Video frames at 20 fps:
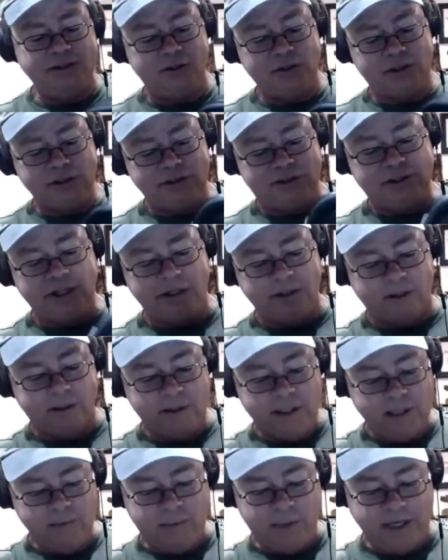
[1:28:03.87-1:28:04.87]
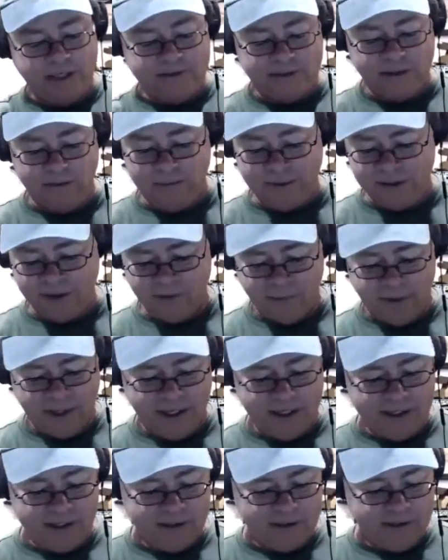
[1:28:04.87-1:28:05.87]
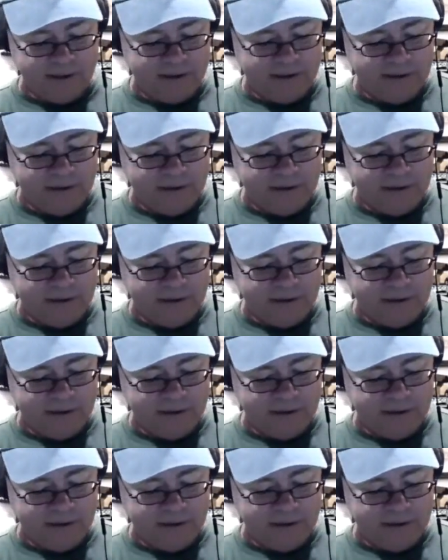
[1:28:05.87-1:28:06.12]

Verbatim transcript: You can sell it on eBay. Somebody will buy it.